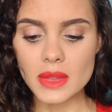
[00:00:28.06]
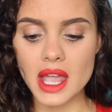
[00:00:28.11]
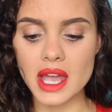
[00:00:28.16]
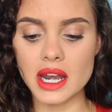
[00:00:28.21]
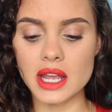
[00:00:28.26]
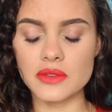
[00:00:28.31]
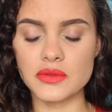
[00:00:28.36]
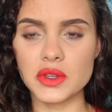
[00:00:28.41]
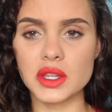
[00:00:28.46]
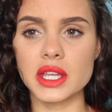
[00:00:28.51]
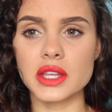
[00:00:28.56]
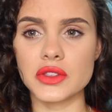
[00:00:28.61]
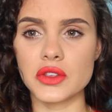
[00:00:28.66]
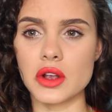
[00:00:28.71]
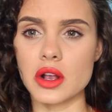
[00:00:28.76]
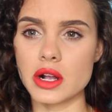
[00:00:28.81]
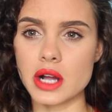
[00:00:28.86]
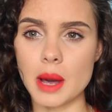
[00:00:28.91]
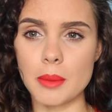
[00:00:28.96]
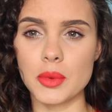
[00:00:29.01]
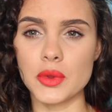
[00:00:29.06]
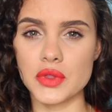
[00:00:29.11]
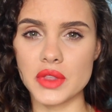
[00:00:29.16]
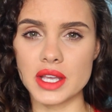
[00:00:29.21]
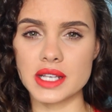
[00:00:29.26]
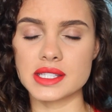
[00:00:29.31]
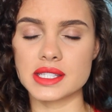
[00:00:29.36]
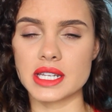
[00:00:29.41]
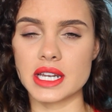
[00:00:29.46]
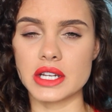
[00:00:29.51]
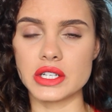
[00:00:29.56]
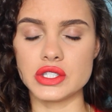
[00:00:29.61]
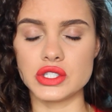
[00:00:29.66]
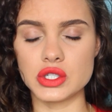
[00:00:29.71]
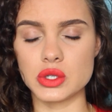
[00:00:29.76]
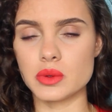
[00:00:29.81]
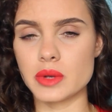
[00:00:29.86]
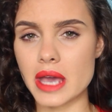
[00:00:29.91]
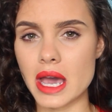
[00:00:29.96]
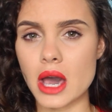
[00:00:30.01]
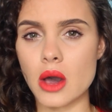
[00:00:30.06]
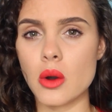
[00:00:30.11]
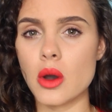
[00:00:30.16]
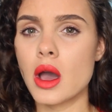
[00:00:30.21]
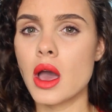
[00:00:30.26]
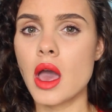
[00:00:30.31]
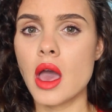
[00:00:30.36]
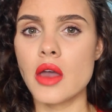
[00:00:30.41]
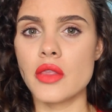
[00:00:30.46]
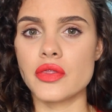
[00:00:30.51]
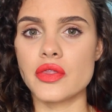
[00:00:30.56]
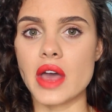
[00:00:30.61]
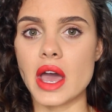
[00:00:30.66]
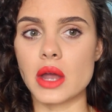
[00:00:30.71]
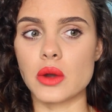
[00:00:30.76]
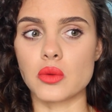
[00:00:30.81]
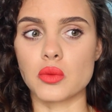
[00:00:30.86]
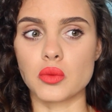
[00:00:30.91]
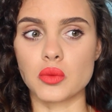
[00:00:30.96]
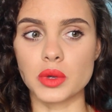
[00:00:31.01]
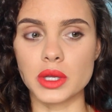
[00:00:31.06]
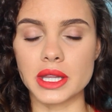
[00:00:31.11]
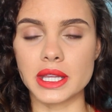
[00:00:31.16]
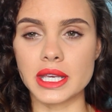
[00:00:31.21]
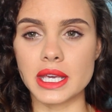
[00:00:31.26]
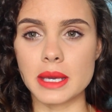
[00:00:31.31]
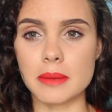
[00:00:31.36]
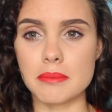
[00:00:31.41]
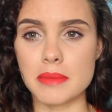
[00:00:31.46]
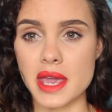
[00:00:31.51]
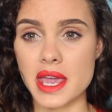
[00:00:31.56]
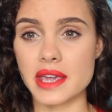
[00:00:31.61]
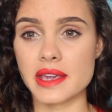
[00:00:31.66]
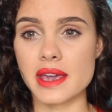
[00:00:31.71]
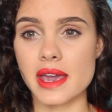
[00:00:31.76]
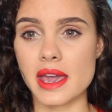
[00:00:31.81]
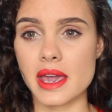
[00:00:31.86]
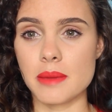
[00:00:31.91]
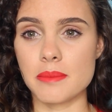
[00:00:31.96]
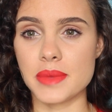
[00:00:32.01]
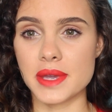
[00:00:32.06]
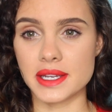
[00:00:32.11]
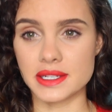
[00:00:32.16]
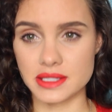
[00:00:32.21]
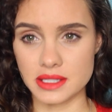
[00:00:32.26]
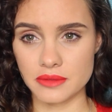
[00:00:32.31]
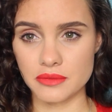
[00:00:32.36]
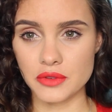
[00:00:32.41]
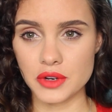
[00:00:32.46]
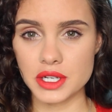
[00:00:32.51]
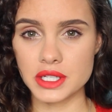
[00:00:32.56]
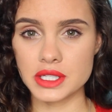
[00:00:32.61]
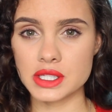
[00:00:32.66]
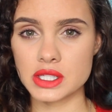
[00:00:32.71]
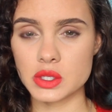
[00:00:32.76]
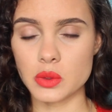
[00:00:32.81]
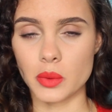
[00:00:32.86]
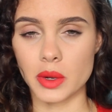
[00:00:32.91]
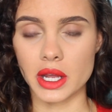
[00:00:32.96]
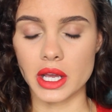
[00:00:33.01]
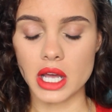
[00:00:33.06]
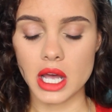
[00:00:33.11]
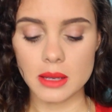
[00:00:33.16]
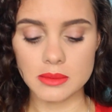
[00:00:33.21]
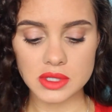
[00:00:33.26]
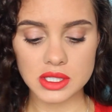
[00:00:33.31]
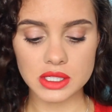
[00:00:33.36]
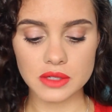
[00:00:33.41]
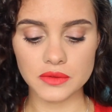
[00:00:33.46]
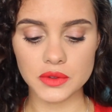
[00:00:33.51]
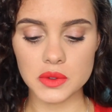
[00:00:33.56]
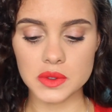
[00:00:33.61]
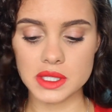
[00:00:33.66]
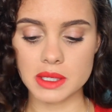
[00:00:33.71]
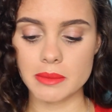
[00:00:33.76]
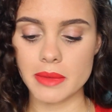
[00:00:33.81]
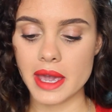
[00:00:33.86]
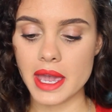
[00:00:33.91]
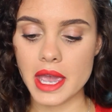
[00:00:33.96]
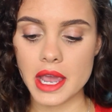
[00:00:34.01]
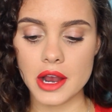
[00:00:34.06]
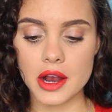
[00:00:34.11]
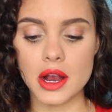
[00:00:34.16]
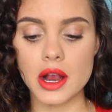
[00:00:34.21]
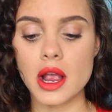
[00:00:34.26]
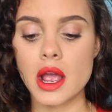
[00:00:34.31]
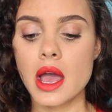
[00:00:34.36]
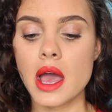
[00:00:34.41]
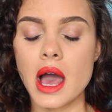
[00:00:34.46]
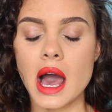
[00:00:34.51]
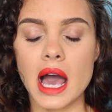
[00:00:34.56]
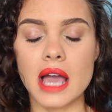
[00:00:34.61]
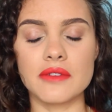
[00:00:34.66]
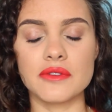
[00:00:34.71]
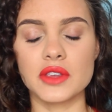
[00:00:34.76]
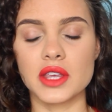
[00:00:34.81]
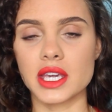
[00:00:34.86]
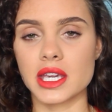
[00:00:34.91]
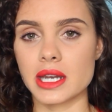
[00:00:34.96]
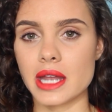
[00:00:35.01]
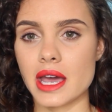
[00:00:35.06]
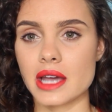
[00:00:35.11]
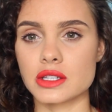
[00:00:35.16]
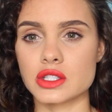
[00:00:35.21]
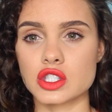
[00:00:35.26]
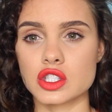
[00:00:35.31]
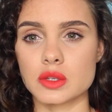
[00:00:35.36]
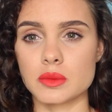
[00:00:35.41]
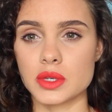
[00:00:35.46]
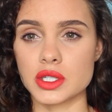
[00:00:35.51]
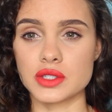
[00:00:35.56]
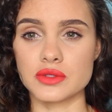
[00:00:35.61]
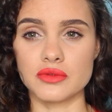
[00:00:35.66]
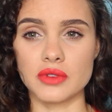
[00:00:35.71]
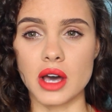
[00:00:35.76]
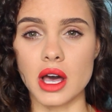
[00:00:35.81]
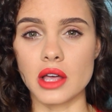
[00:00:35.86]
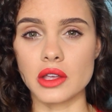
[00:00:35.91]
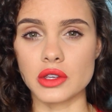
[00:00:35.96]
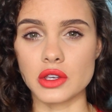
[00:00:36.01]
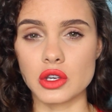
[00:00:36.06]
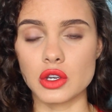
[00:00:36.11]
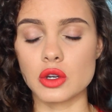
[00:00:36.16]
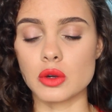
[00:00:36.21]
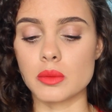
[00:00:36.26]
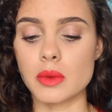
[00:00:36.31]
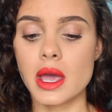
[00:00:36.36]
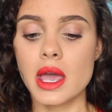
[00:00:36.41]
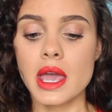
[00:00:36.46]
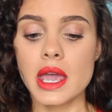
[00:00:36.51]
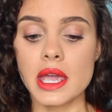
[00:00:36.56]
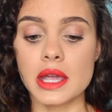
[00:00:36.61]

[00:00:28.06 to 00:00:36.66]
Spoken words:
And I feel like there are a couple things that I do now that really make a big difference when it comes to diffusing my hair. I feel like it adds so much volume.